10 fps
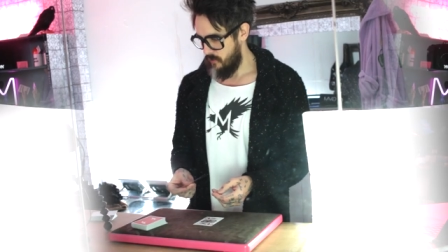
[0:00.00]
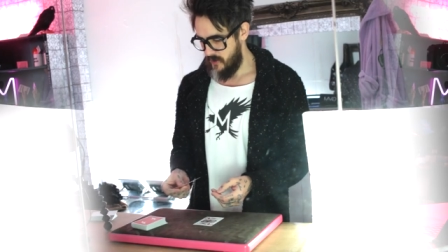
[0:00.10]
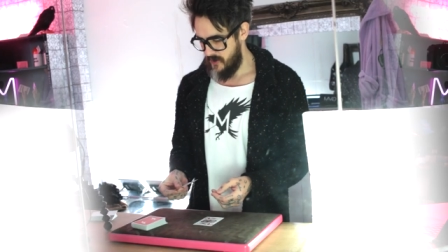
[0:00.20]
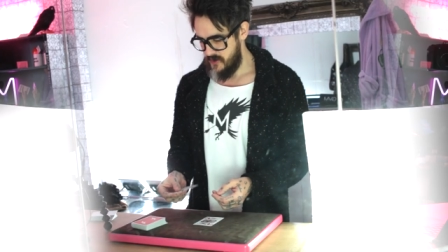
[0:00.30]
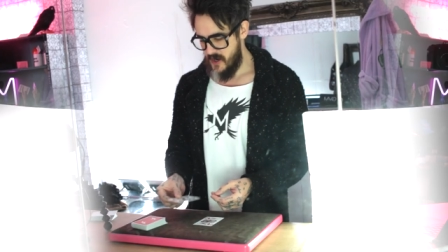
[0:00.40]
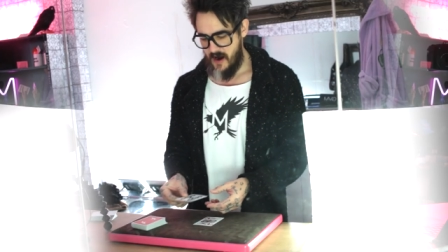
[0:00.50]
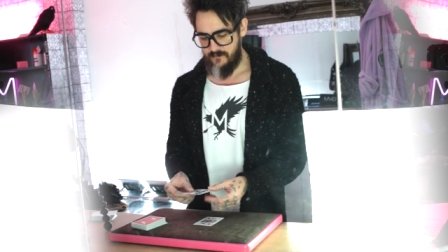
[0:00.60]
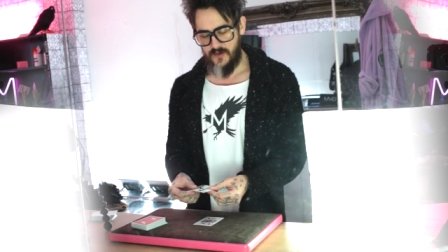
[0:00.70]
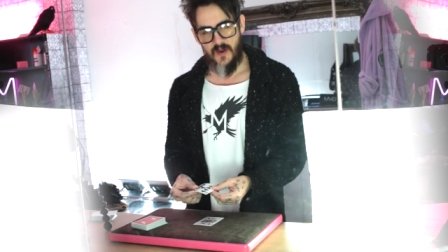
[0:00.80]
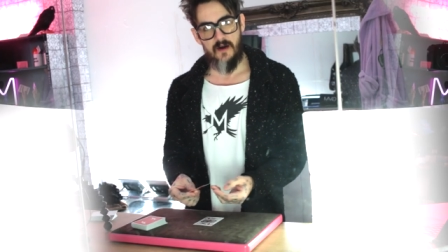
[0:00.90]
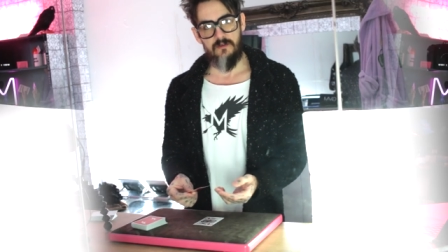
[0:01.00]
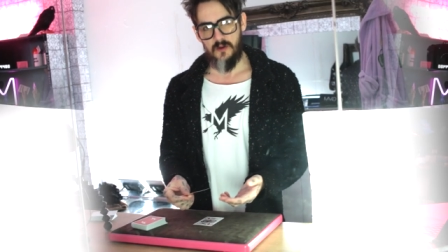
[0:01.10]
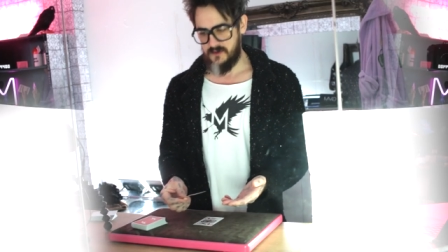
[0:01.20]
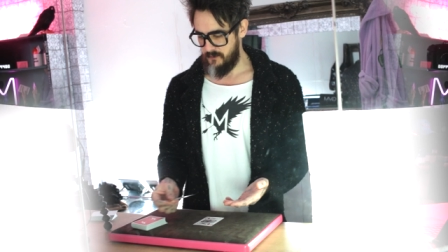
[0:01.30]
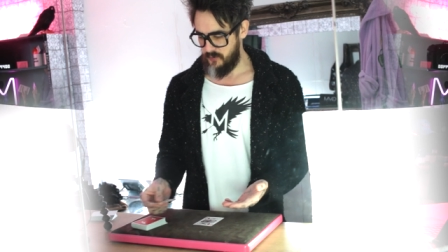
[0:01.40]
We're going to have the Nine of
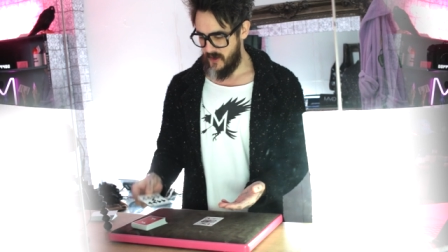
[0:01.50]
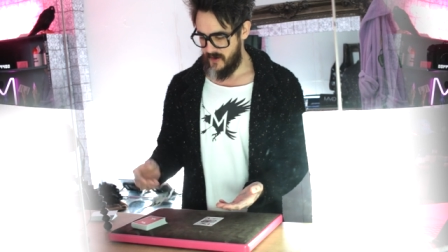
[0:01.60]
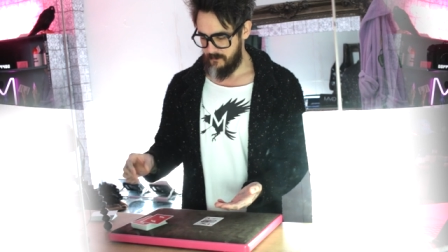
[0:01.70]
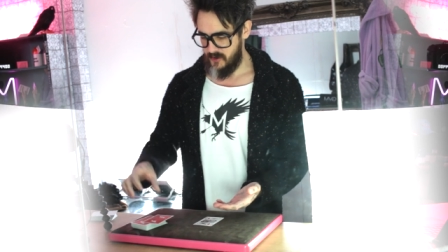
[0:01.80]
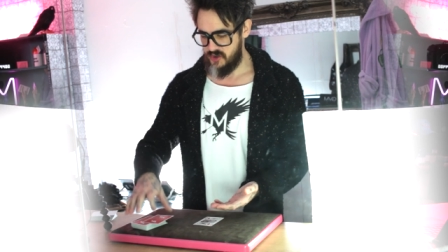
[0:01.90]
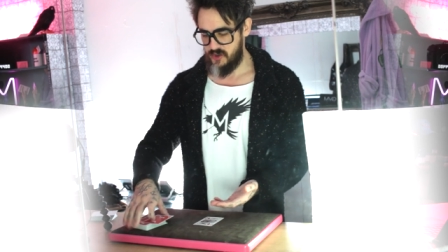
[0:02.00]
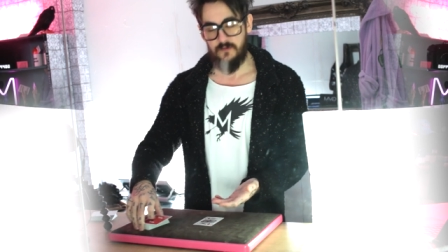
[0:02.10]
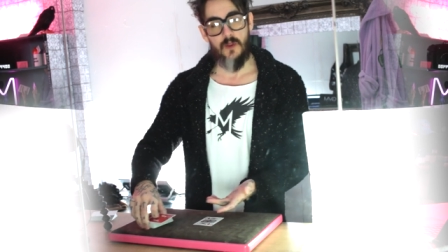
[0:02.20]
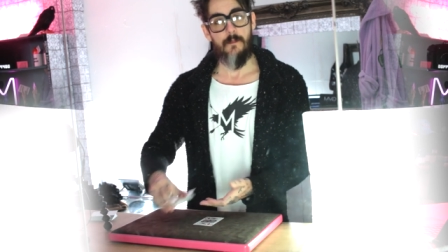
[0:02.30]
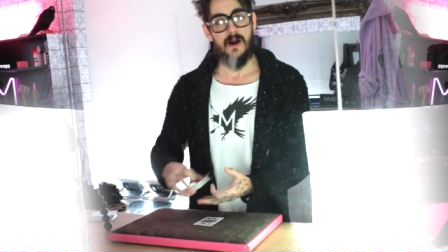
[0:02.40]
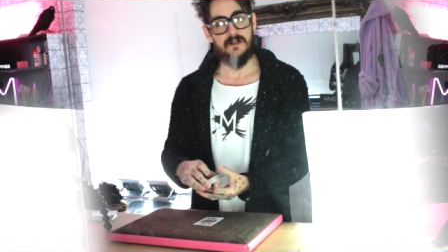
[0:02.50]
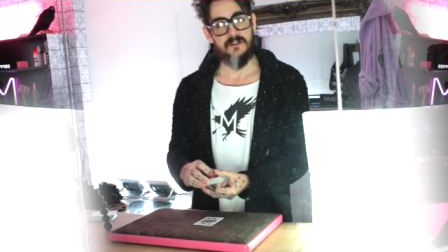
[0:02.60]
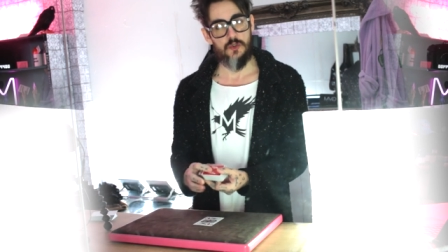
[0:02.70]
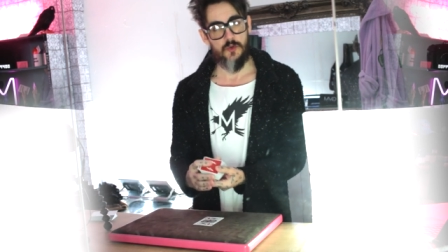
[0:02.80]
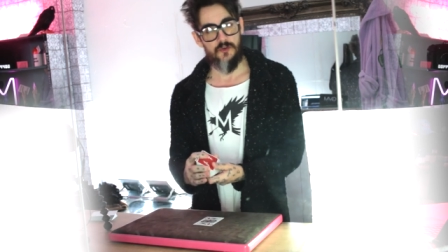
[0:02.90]
Clubs in play and I'm going to shuffle it back
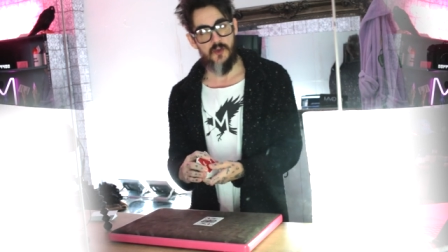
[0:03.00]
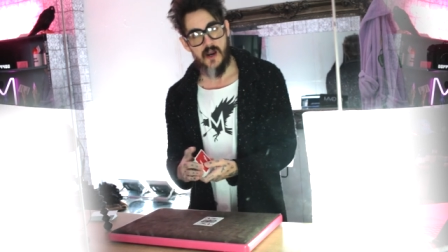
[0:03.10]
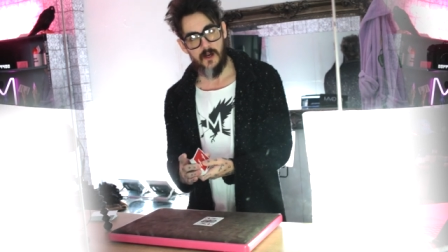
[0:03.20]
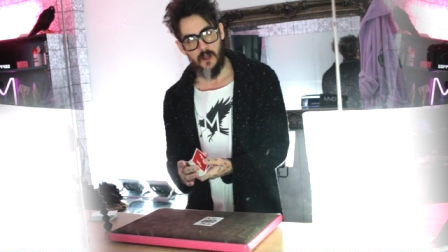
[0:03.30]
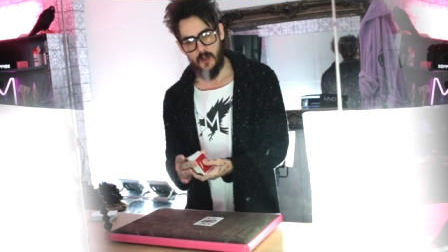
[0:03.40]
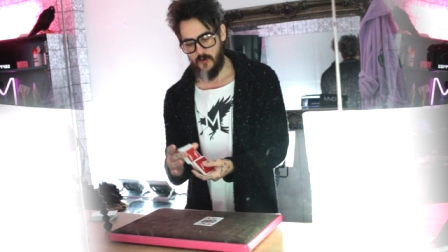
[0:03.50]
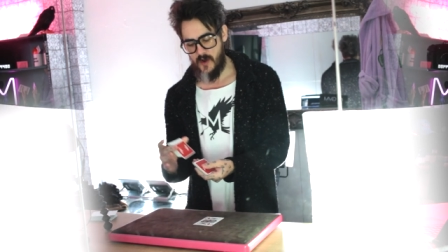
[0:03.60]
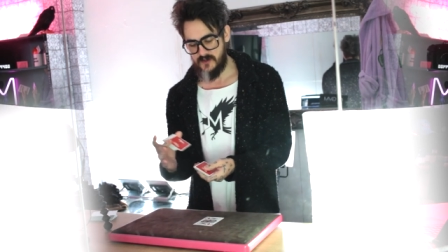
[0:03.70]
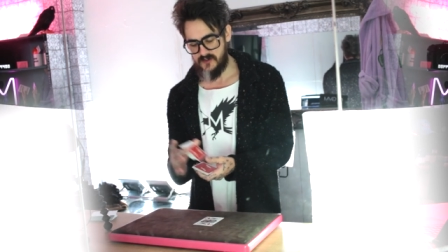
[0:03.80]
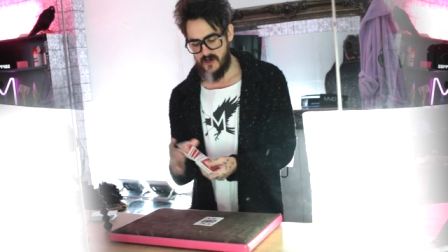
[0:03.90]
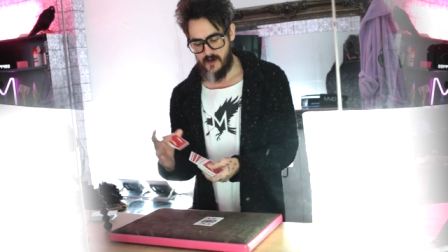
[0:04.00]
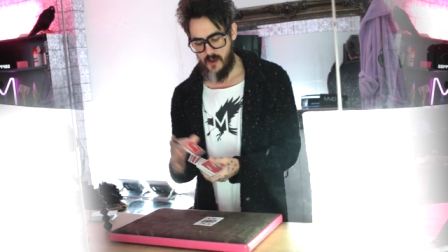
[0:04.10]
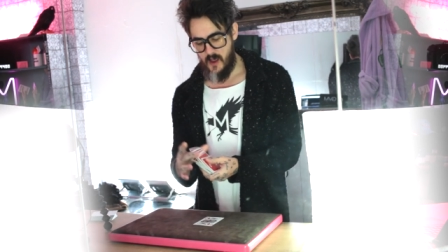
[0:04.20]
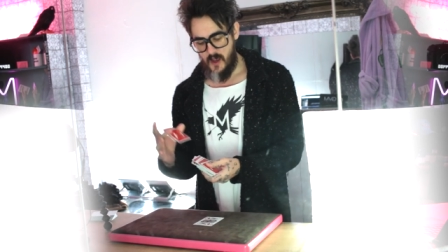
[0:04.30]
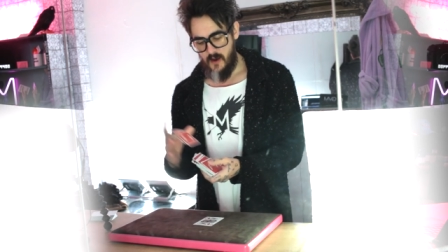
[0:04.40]
into the deck. And I say,
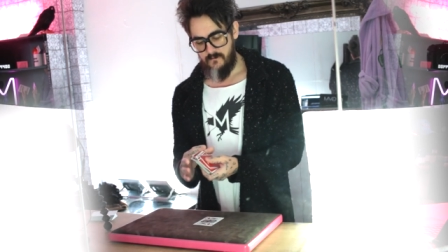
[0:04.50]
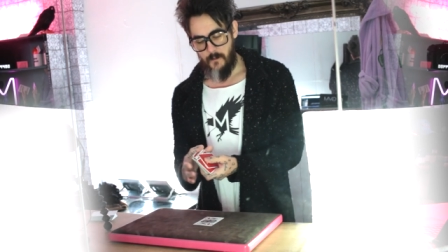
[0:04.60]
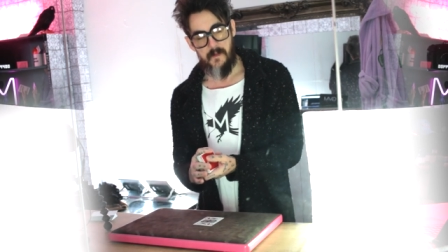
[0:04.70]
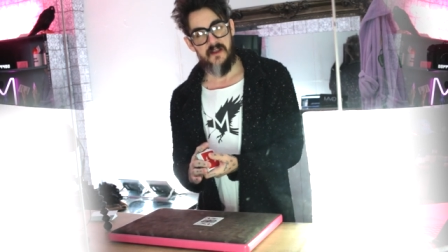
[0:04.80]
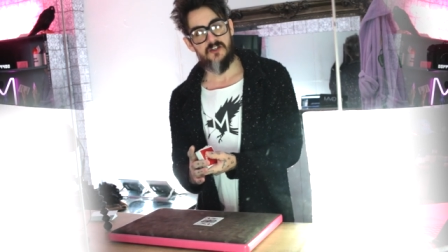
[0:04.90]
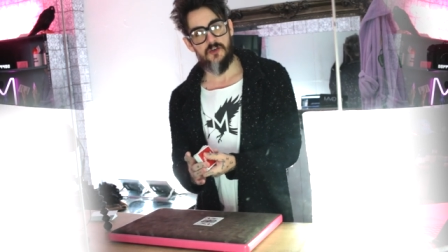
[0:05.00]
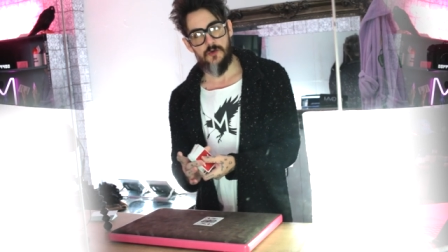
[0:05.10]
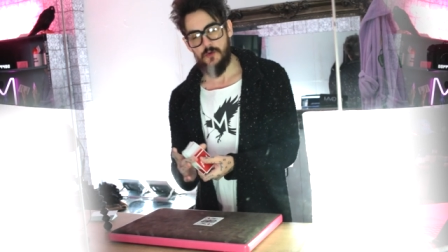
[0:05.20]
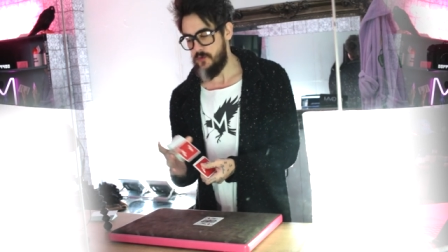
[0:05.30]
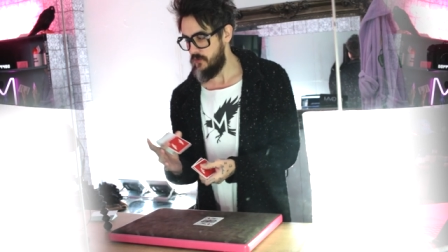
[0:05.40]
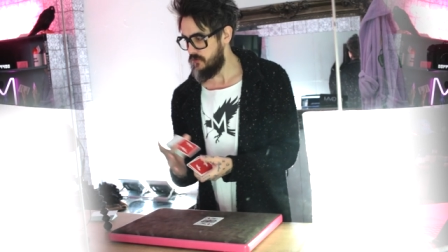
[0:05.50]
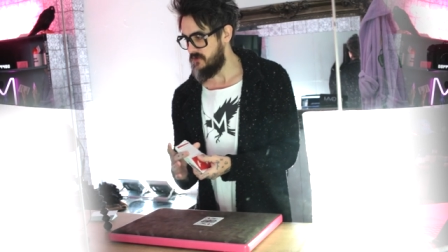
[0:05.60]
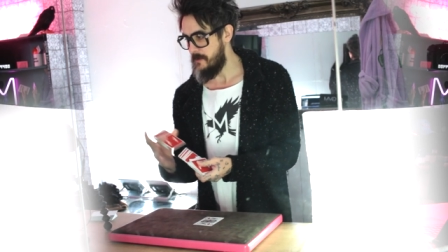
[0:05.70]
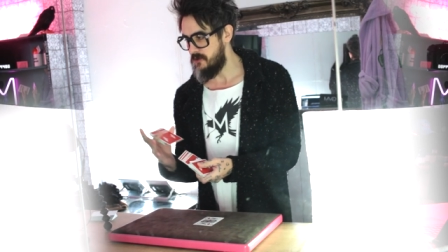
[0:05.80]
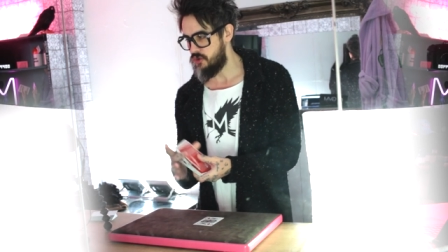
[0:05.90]
for me to
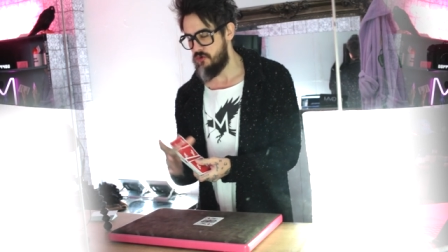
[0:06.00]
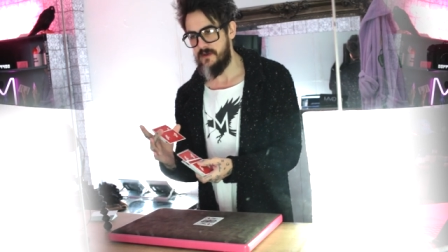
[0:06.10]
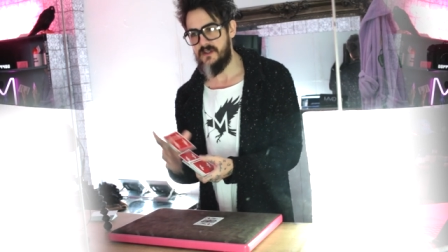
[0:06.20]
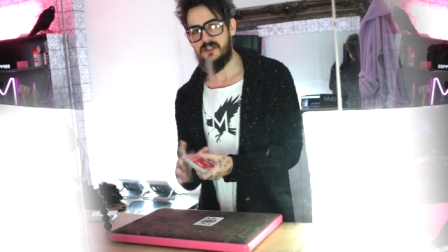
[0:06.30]
demonstrate